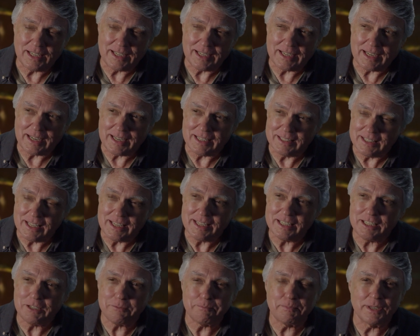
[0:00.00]
I, I
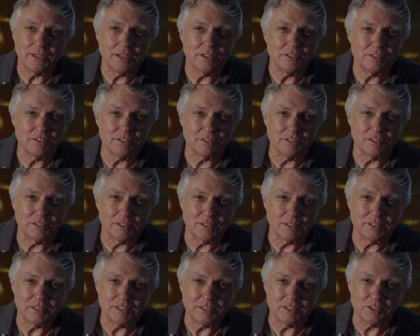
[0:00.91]
like it because of
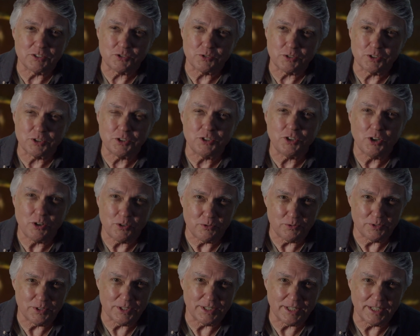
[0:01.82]
the, the sort of
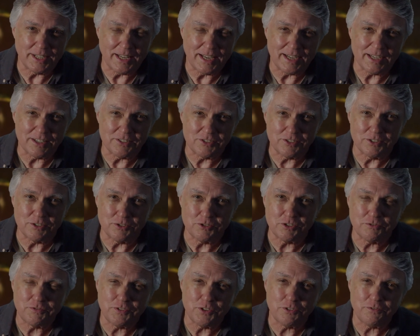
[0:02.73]
tone that it has. And
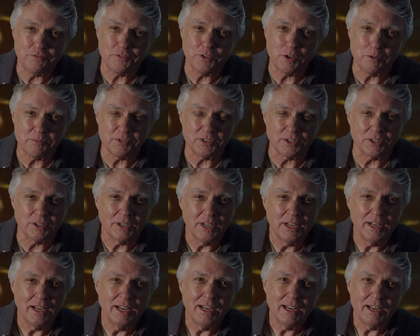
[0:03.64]
there's a few films that are
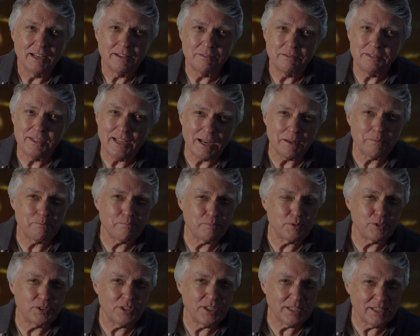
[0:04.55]
not
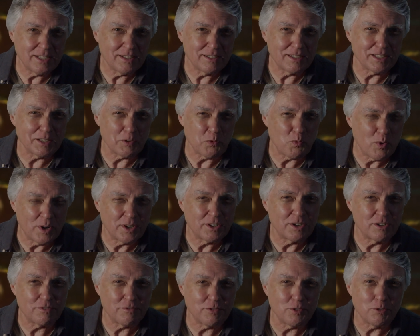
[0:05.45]
particularly
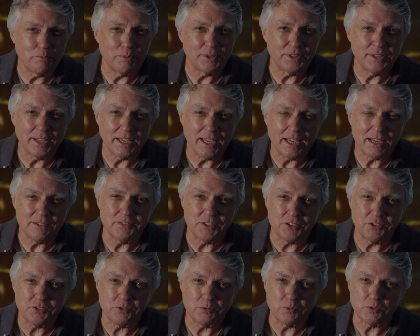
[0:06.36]
wonderful, but they have
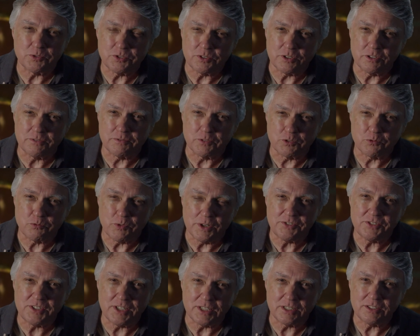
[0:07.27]
this sort of
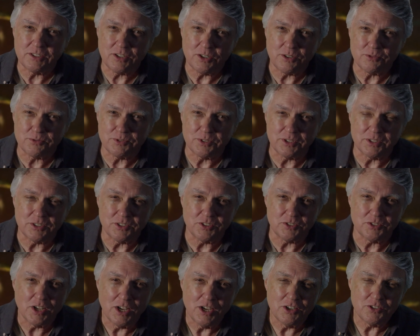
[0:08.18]
arresting tone that
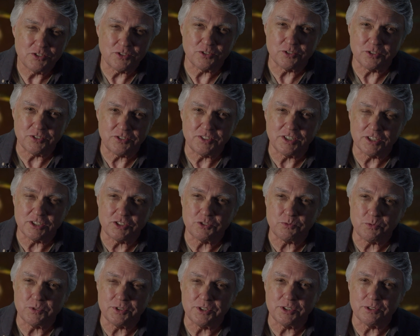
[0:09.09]
just sort of
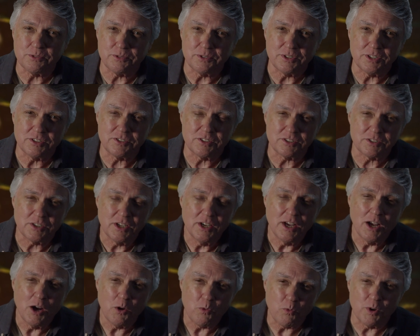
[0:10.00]
sticks with you. And this is
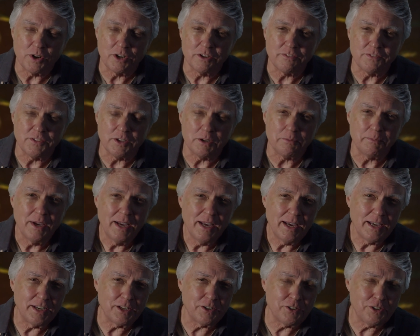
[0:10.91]
one of them.
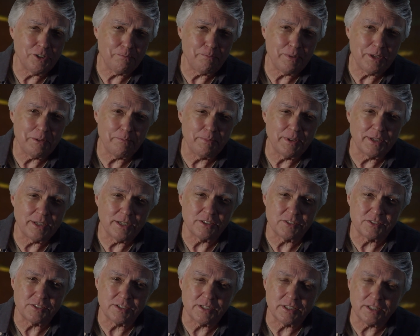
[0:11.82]
And it could be
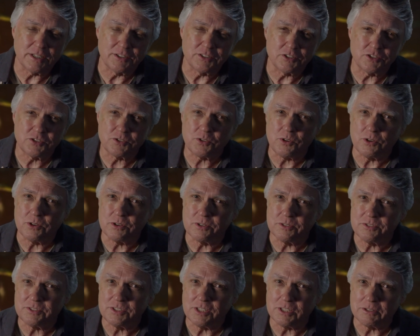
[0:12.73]
because uh, the
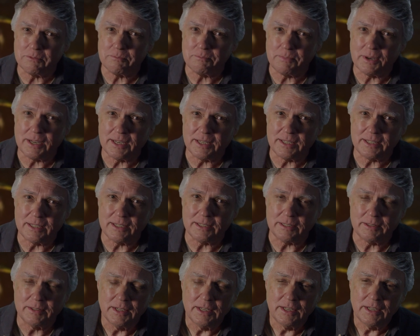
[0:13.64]
score is done by
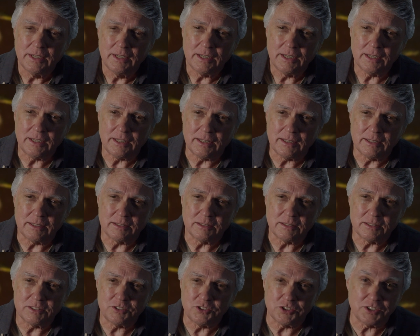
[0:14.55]
uh,
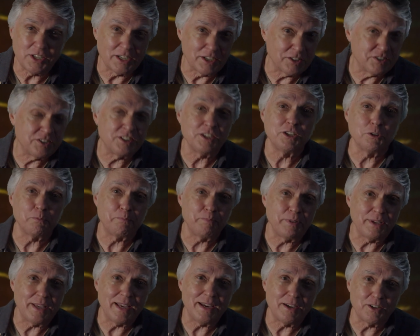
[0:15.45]
uh, just on a single
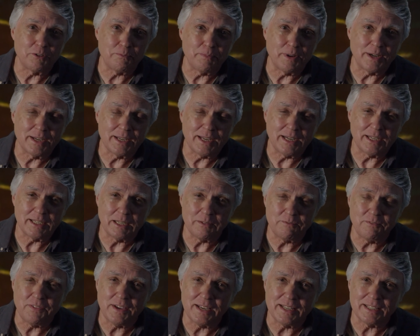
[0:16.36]
piano by a guy
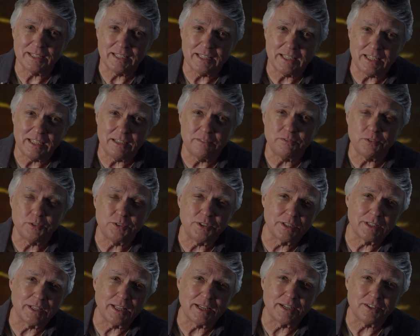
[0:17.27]
named Van Cleave, who
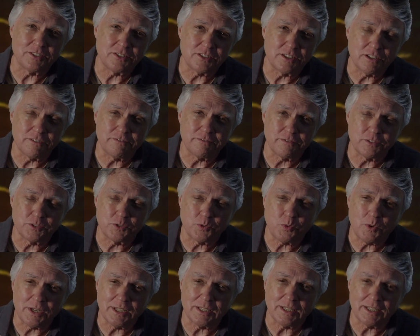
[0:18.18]
did a lot of stuff for
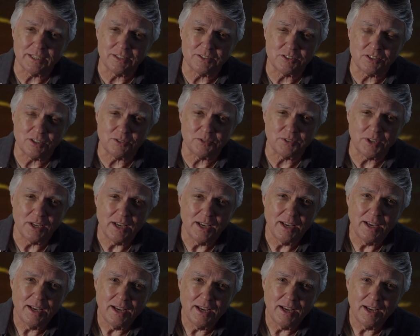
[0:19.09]
Twilight Zone.